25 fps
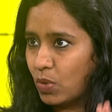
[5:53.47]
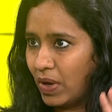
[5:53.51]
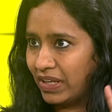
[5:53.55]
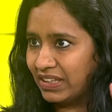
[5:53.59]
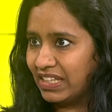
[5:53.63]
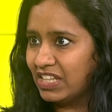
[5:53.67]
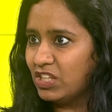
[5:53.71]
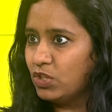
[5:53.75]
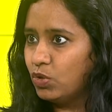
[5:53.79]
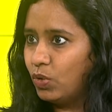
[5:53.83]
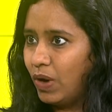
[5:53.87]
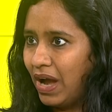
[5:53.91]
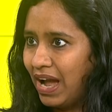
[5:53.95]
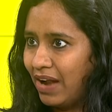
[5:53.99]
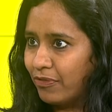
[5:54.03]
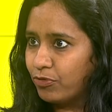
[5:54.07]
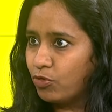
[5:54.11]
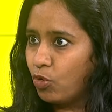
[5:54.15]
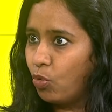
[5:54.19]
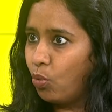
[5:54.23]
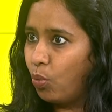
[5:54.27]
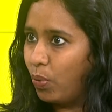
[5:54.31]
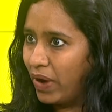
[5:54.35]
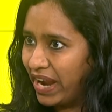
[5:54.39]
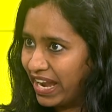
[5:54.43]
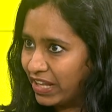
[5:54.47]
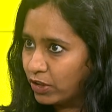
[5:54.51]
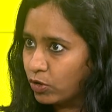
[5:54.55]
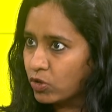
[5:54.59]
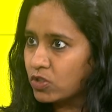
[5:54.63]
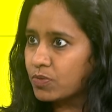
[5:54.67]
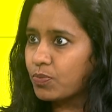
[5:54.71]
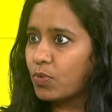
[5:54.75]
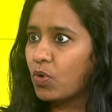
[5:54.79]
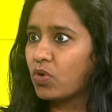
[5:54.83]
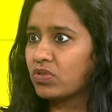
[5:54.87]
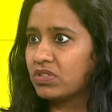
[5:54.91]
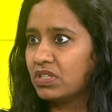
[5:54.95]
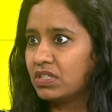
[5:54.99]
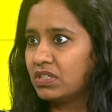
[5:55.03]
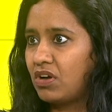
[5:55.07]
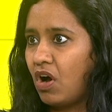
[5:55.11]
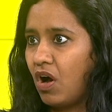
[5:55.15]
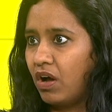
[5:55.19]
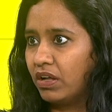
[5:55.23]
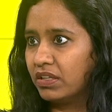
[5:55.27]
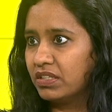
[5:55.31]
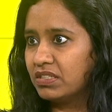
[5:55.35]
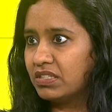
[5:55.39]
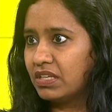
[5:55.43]
so I think you have to weigh those pros and
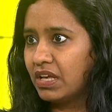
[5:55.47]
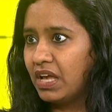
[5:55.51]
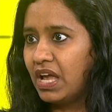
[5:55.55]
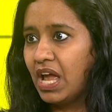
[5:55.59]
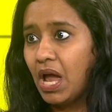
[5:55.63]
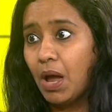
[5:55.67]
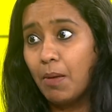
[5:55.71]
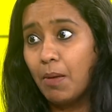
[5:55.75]
cons